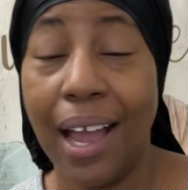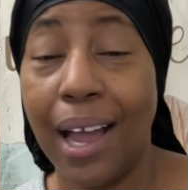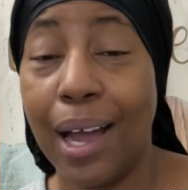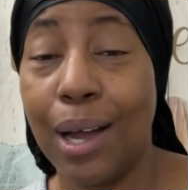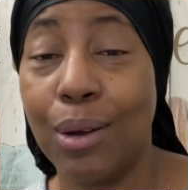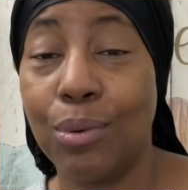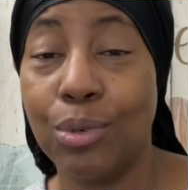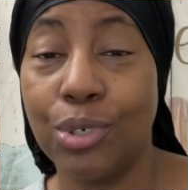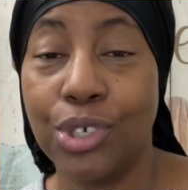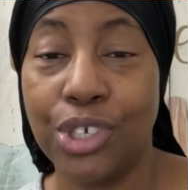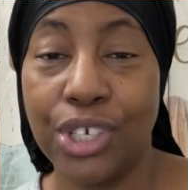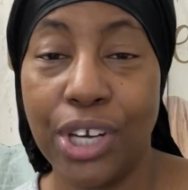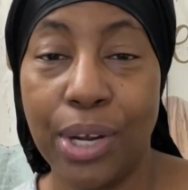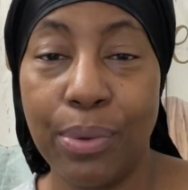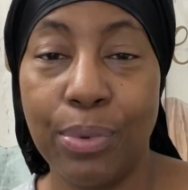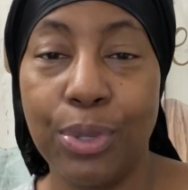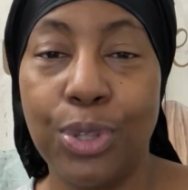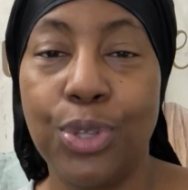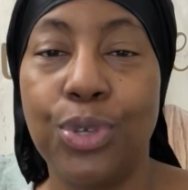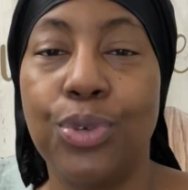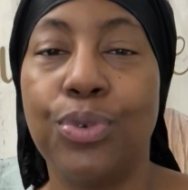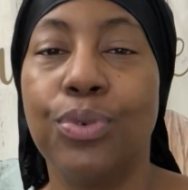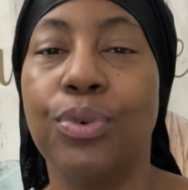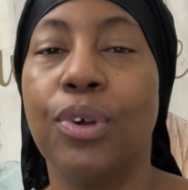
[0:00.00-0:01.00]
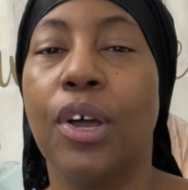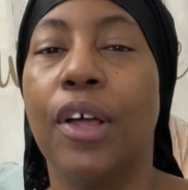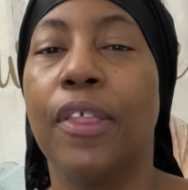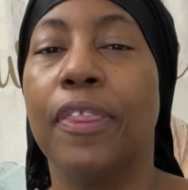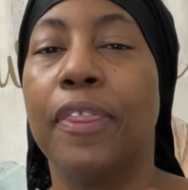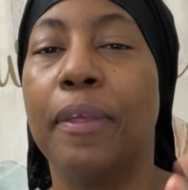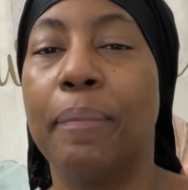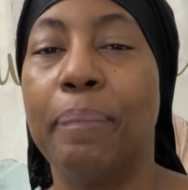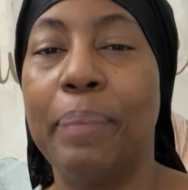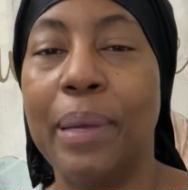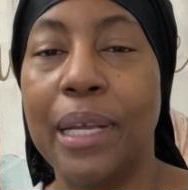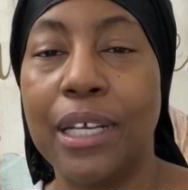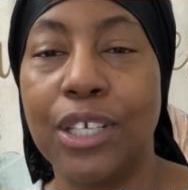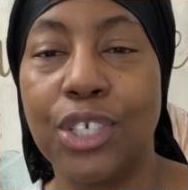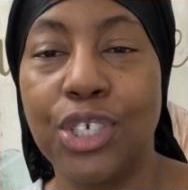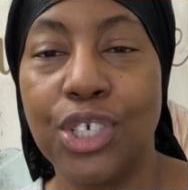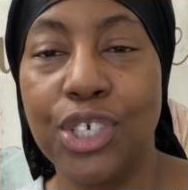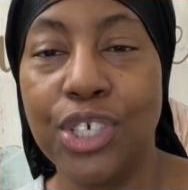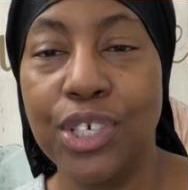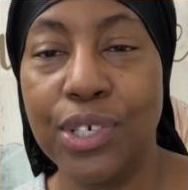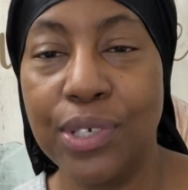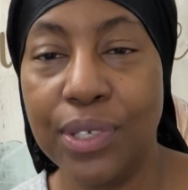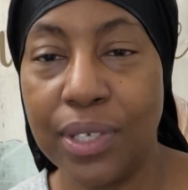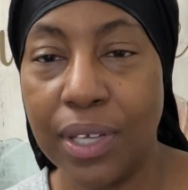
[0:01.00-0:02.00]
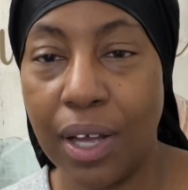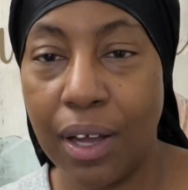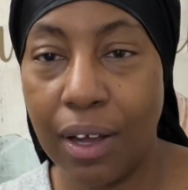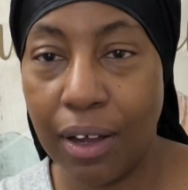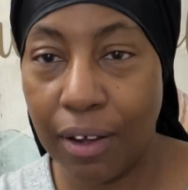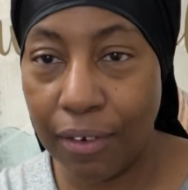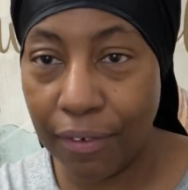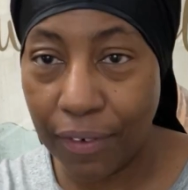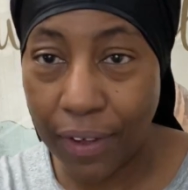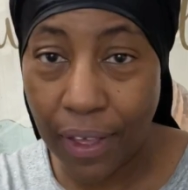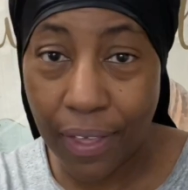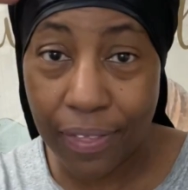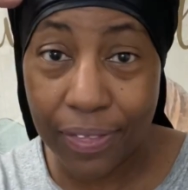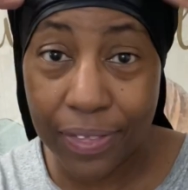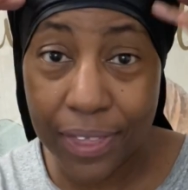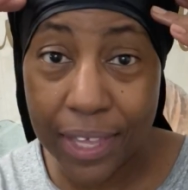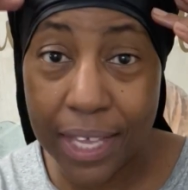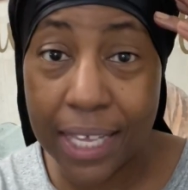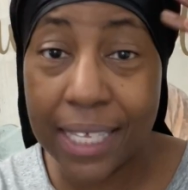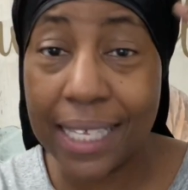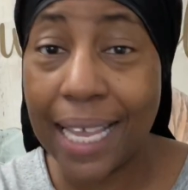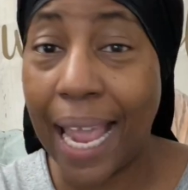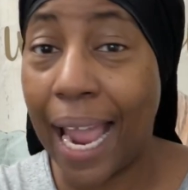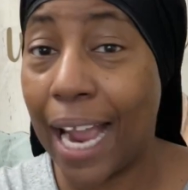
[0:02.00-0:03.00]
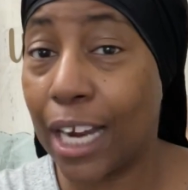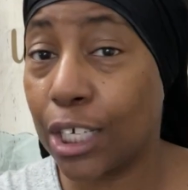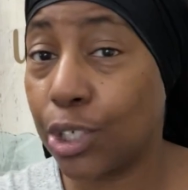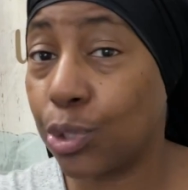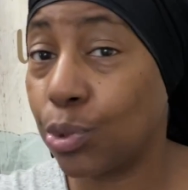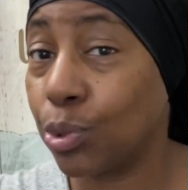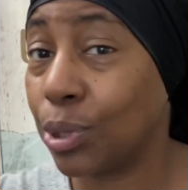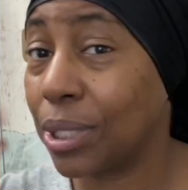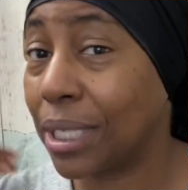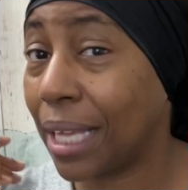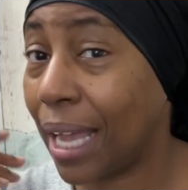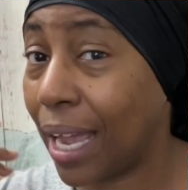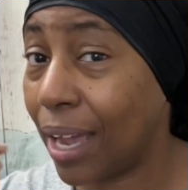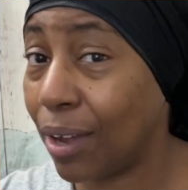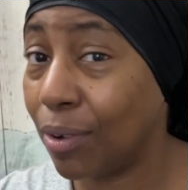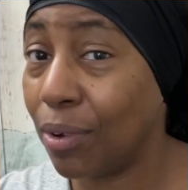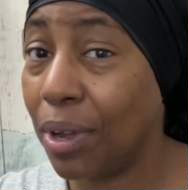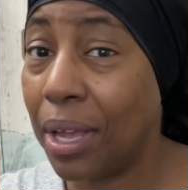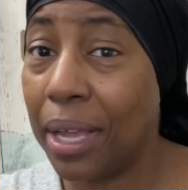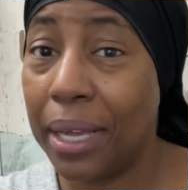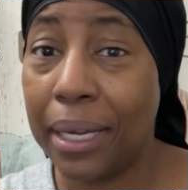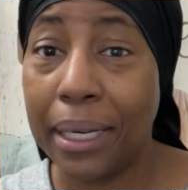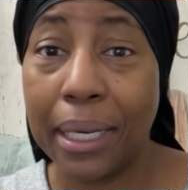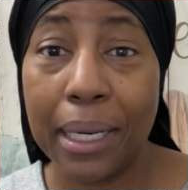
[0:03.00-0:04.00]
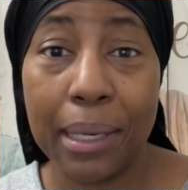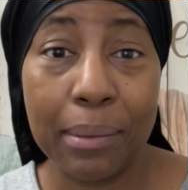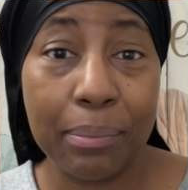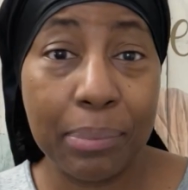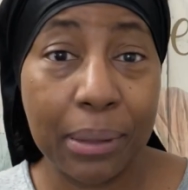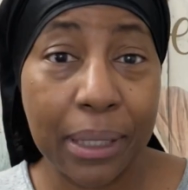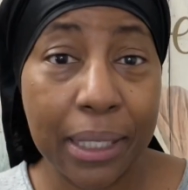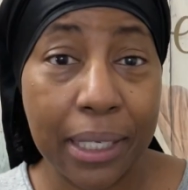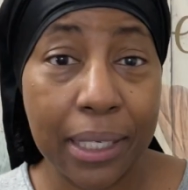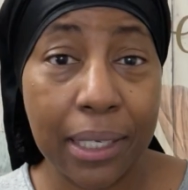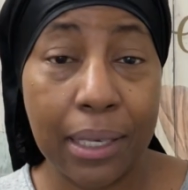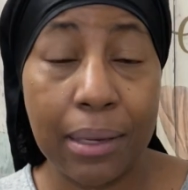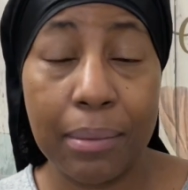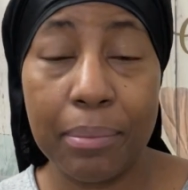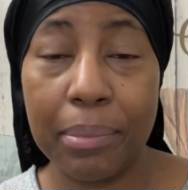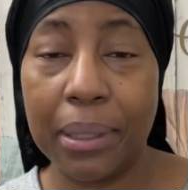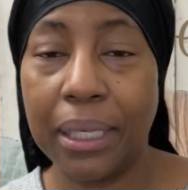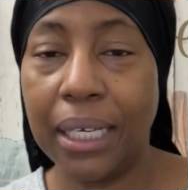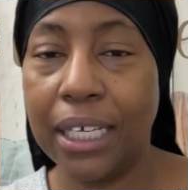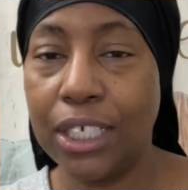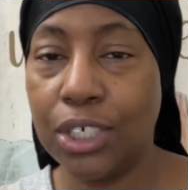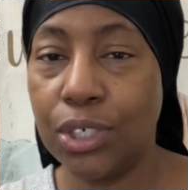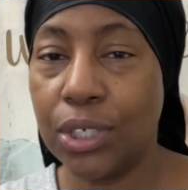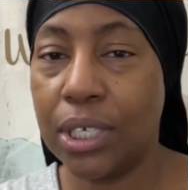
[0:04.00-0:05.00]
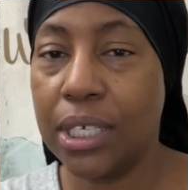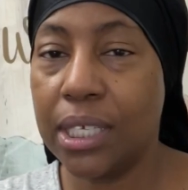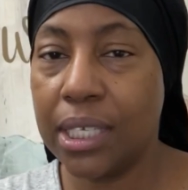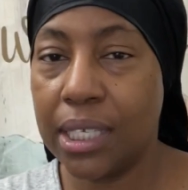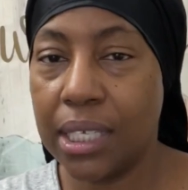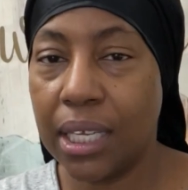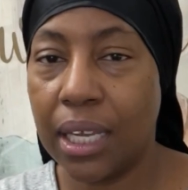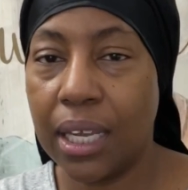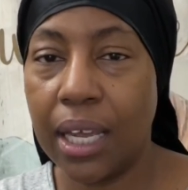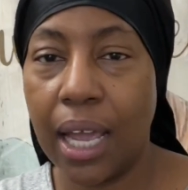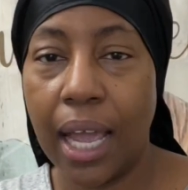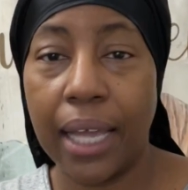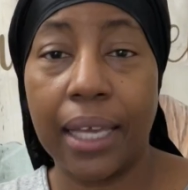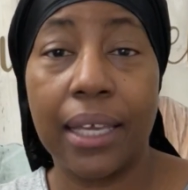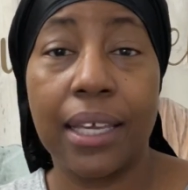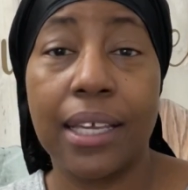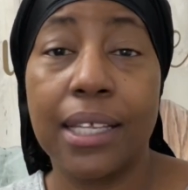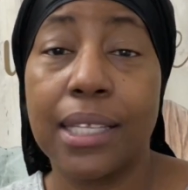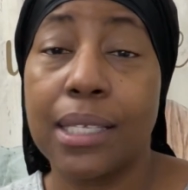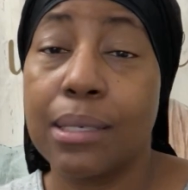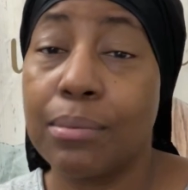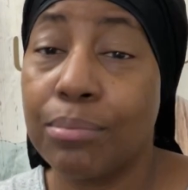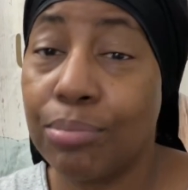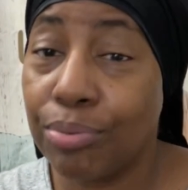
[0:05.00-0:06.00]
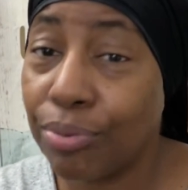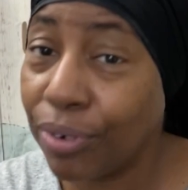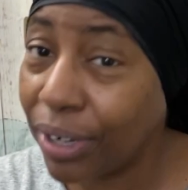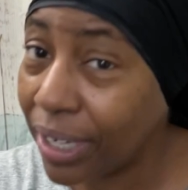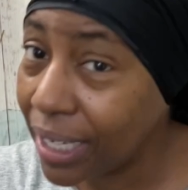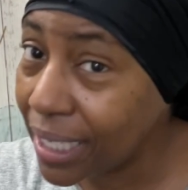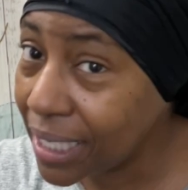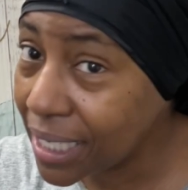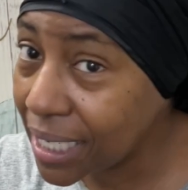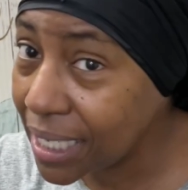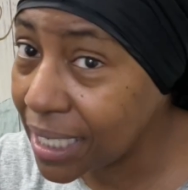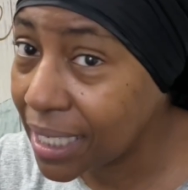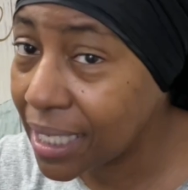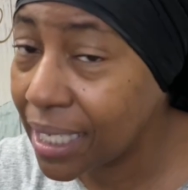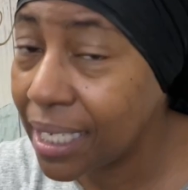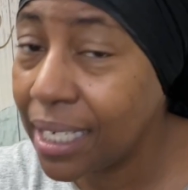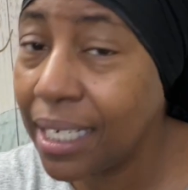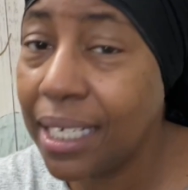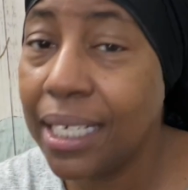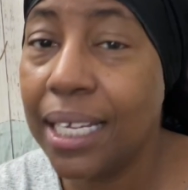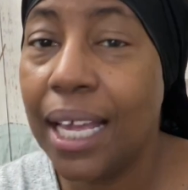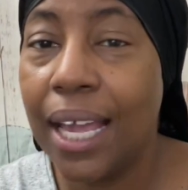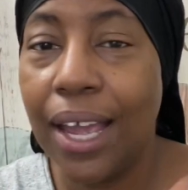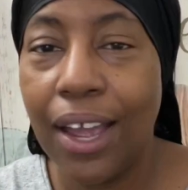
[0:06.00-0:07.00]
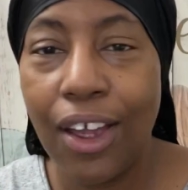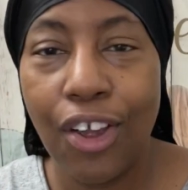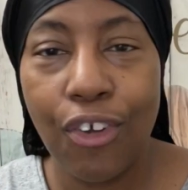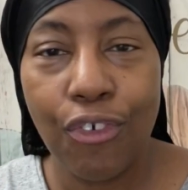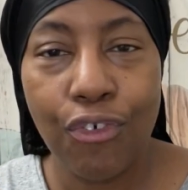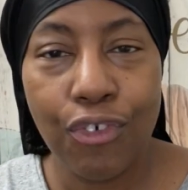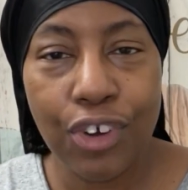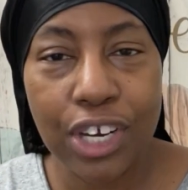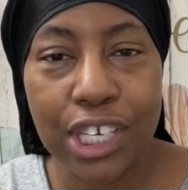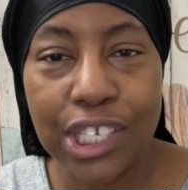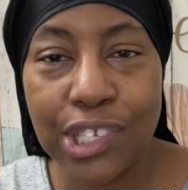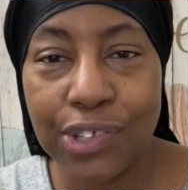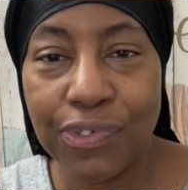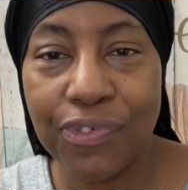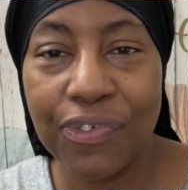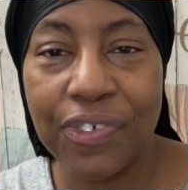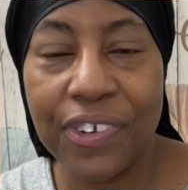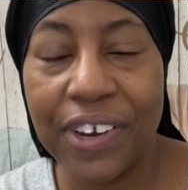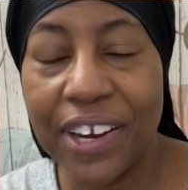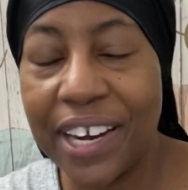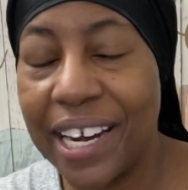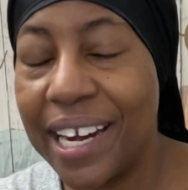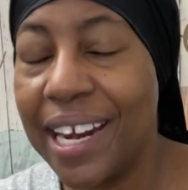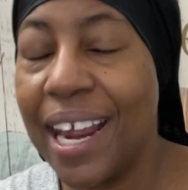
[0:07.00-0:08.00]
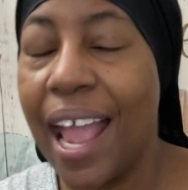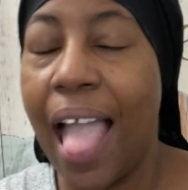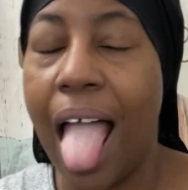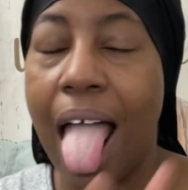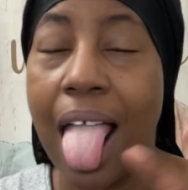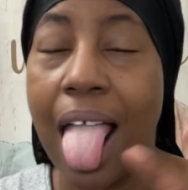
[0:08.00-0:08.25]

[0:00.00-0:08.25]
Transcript: I will share with you the pictures of this actual style completed. But as you can see, I can get some pretty decent frizz-free,